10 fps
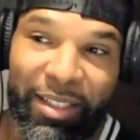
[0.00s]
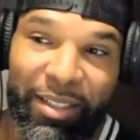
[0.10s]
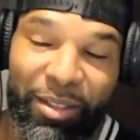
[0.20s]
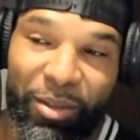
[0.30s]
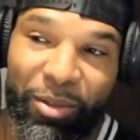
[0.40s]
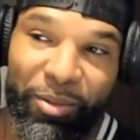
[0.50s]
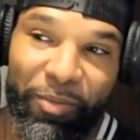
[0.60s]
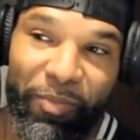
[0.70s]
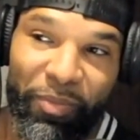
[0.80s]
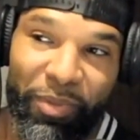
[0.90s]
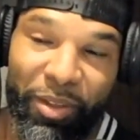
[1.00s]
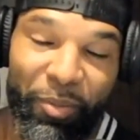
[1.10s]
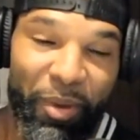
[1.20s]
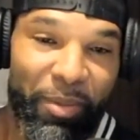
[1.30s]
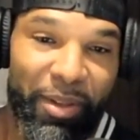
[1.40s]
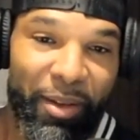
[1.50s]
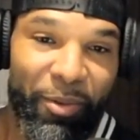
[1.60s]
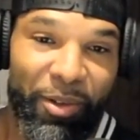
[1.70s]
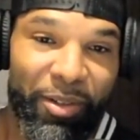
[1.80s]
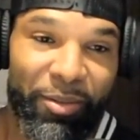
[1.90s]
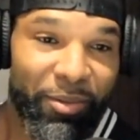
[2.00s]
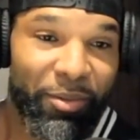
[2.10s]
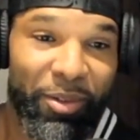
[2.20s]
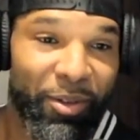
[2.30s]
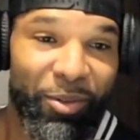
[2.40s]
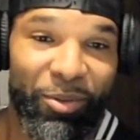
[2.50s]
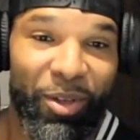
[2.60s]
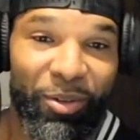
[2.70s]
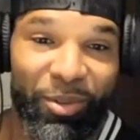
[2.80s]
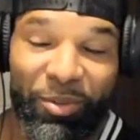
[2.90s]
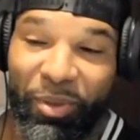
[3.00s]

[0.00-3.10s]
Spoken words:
So, maybe they will, who knows?